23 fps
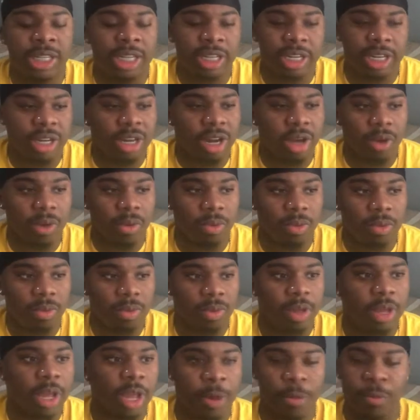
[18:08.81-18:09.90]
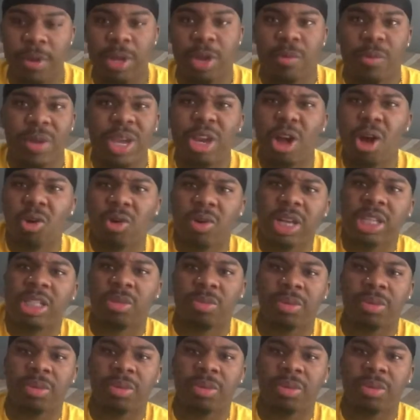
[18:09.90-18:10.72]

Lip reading: you know, and we go crazy.